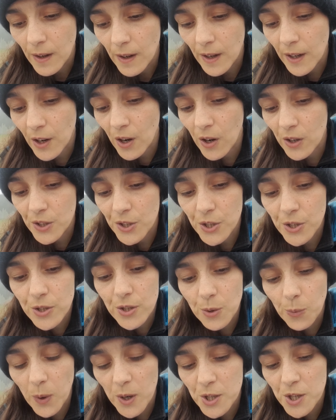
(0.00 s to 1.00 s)
I can't
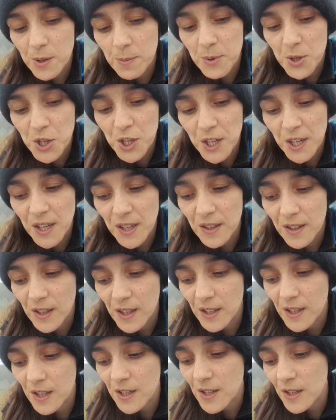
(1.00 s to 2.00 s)
use the washing machine.
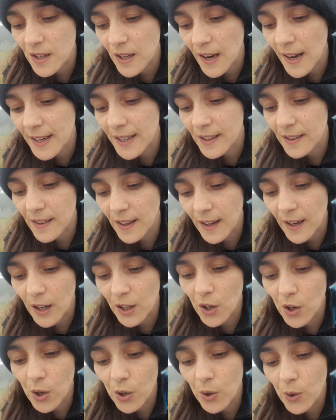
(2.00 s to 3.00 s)
He doesn't like it that I
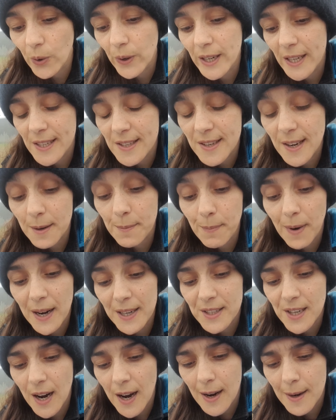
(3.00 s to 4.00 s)
cook or eat at my
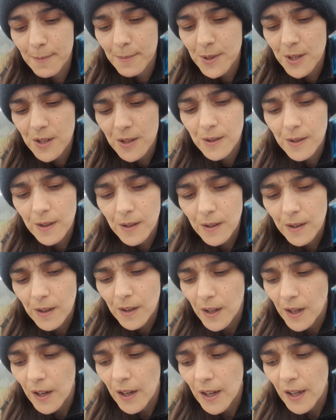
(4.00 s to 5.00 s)
times.
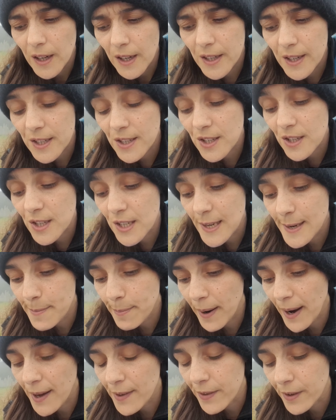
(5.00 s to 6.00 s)
He doesn't sleep
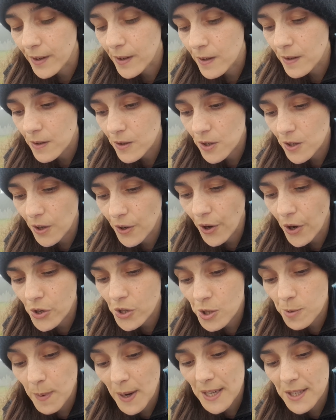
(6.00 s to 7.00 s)
either, so no
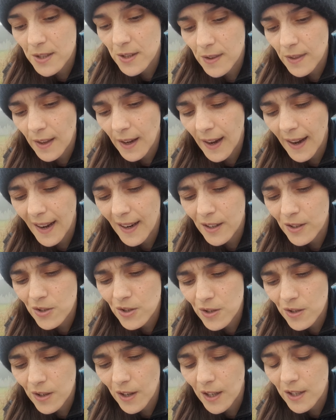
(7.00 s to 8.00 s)
space in the
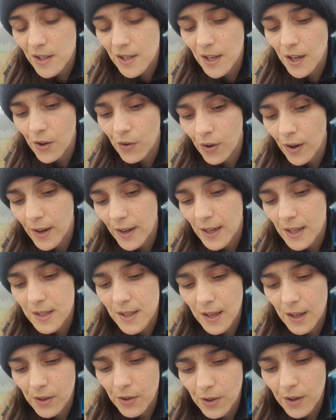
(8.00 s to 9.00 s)
house, etc.,
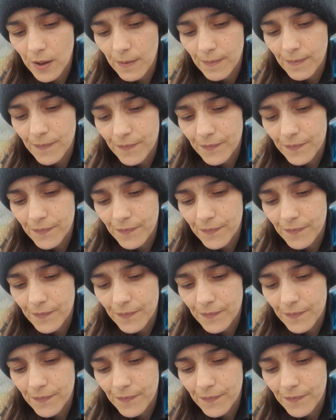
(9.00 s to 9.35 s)
etc.